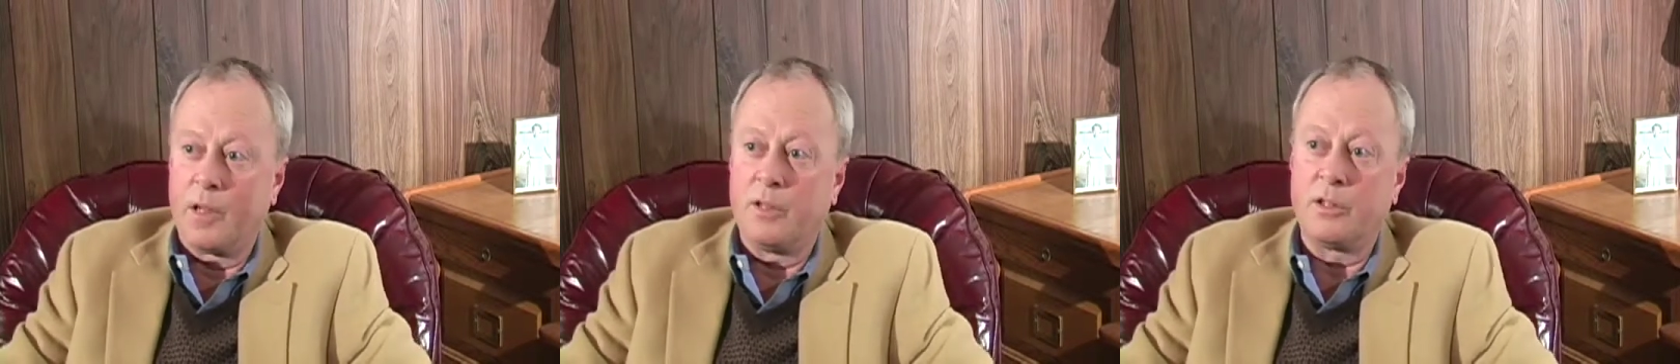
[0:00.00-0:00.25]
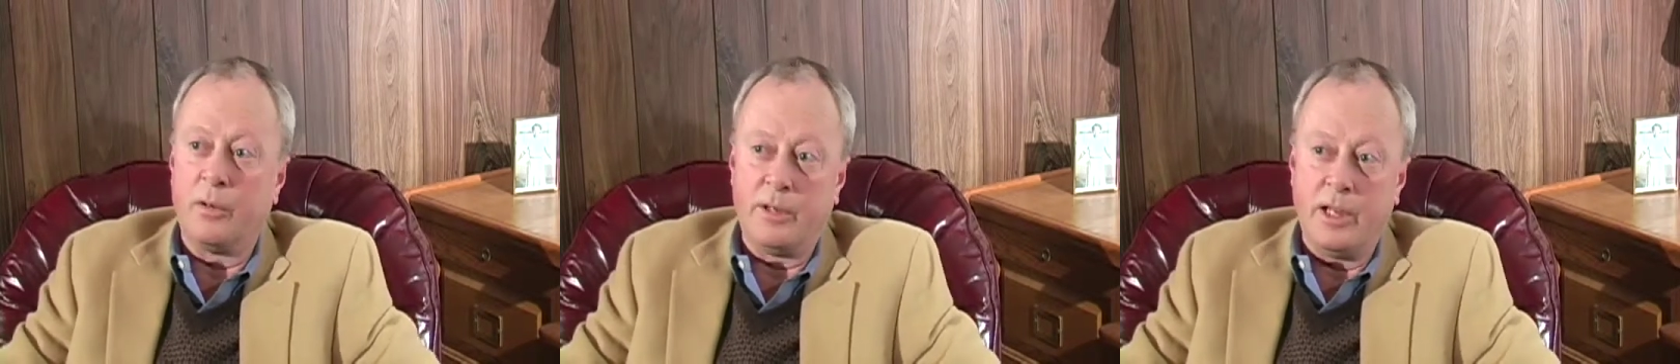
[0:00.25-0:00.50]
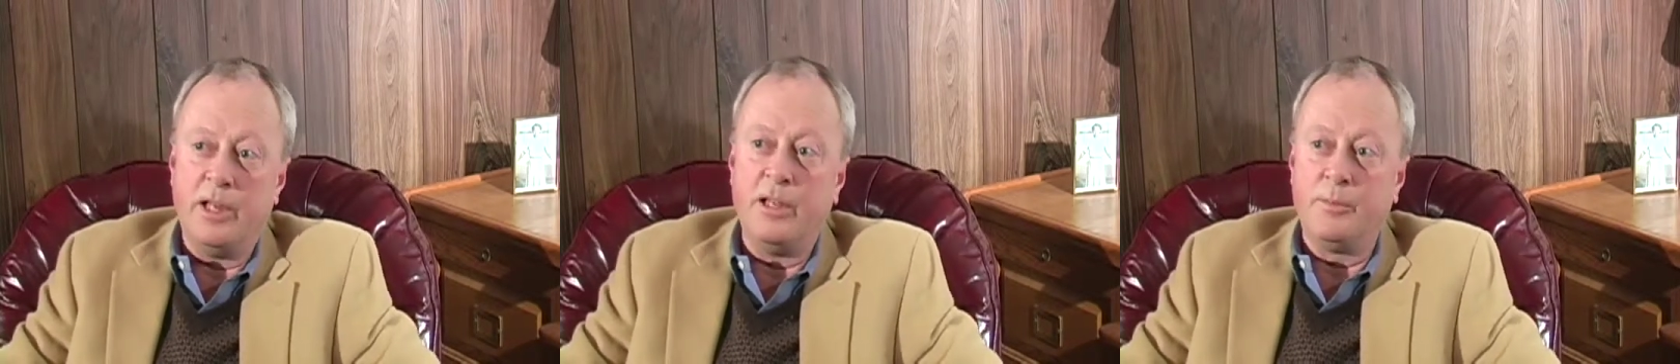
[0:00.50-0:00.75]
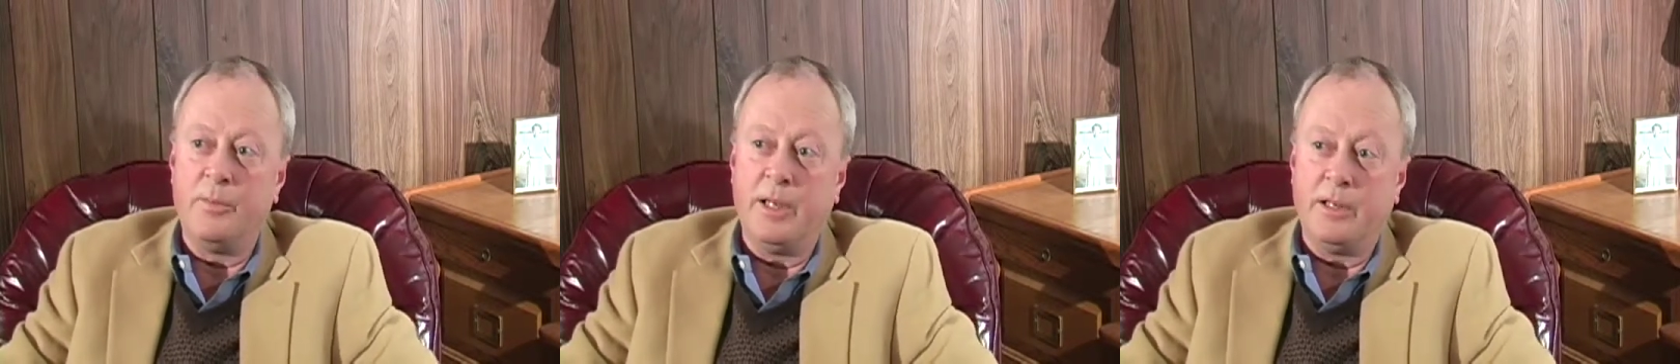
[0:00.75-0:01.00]
So it
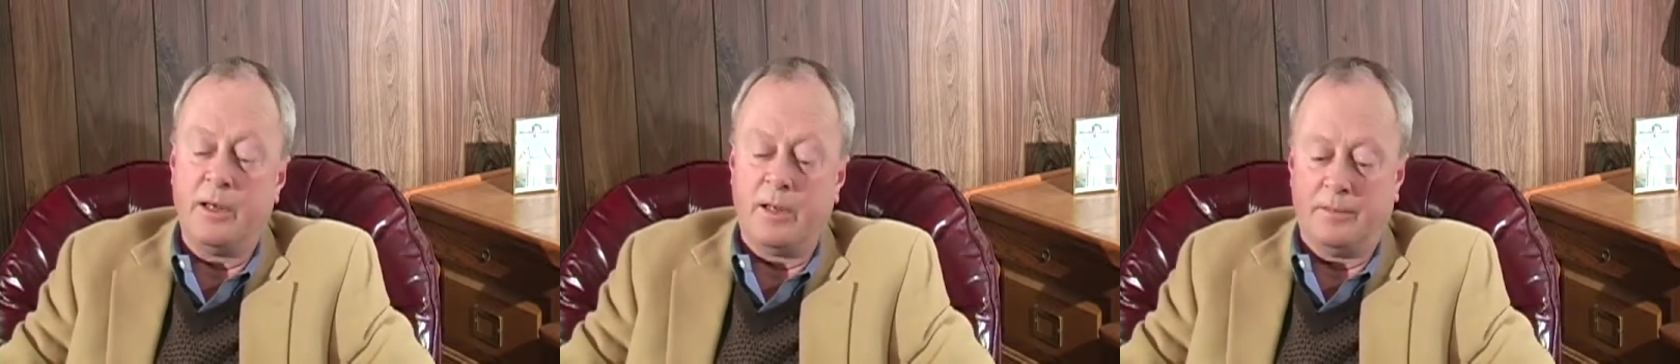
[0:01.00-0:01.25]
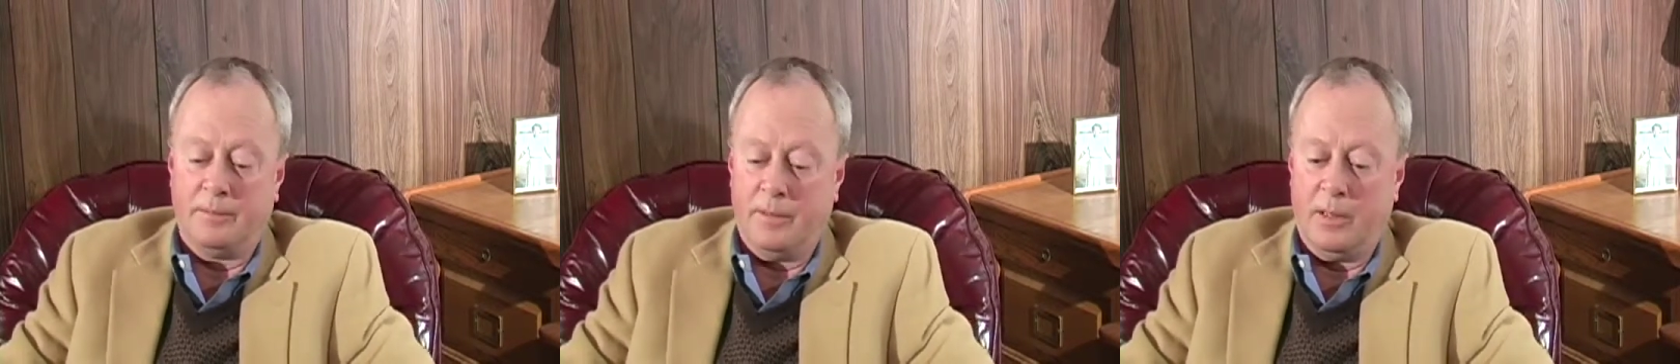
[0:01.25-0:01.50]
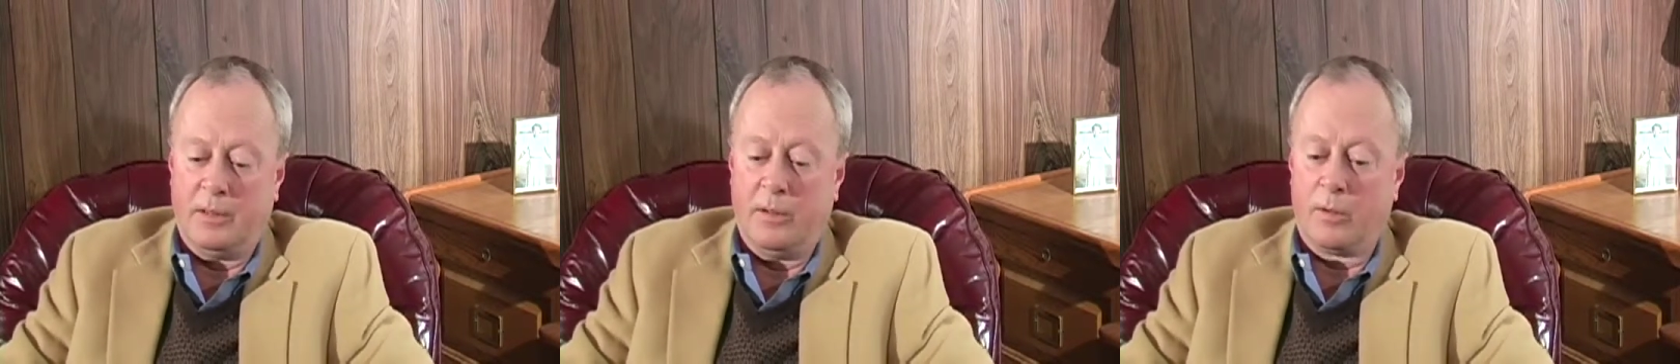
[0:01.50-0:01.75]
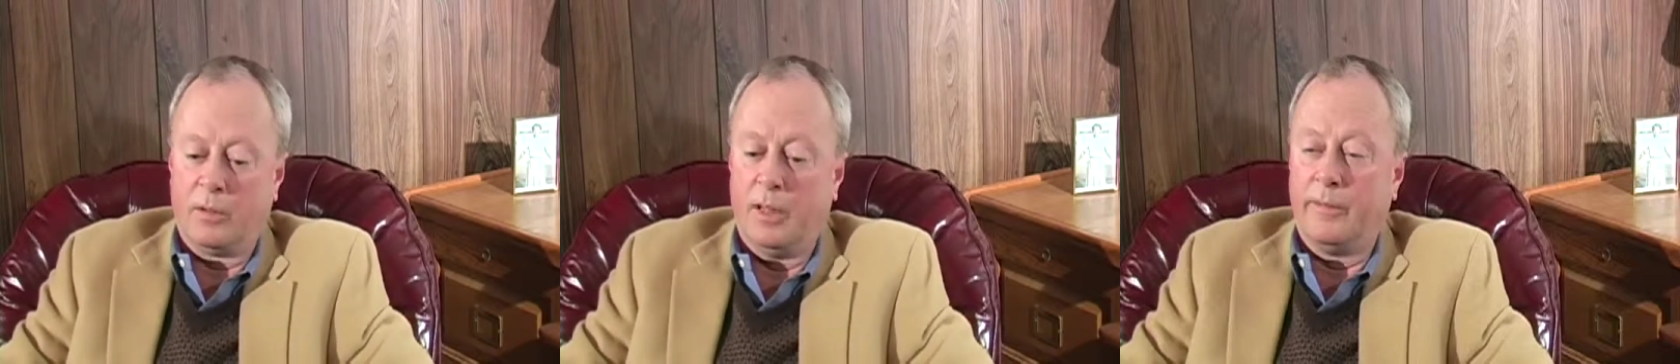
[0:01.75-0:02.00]
is being done on a
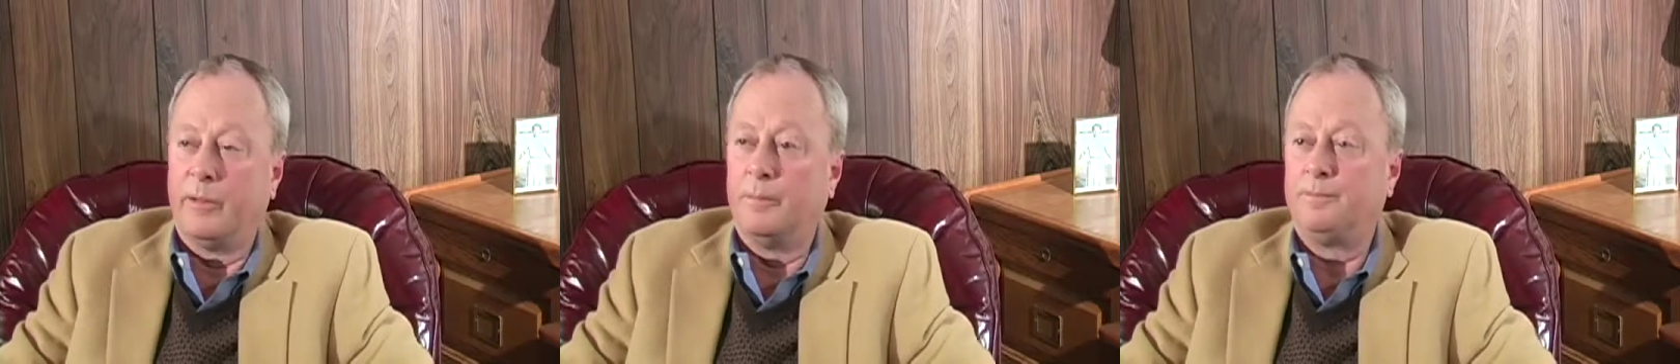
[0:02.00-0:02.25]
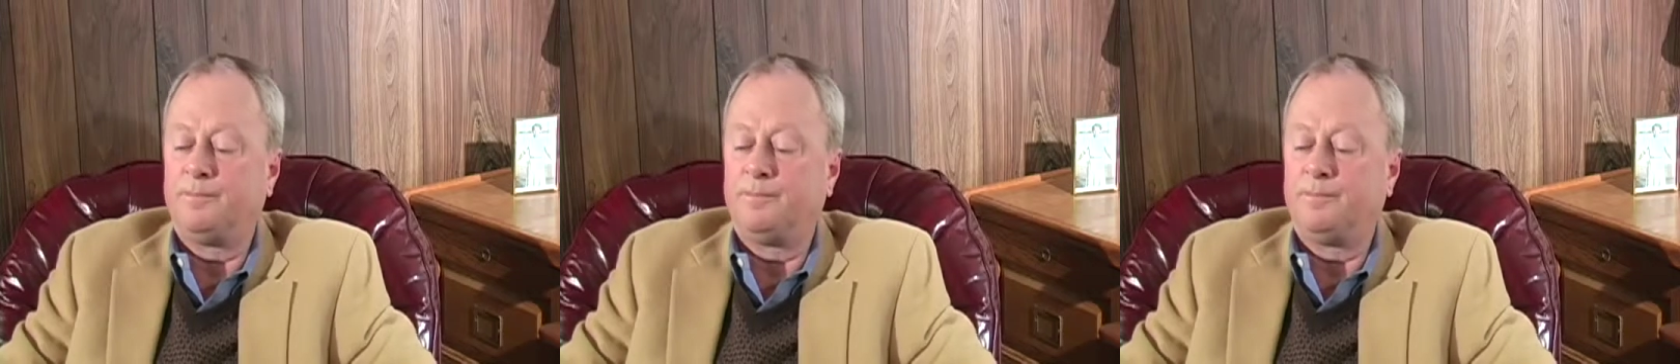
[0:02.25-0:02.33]
local level.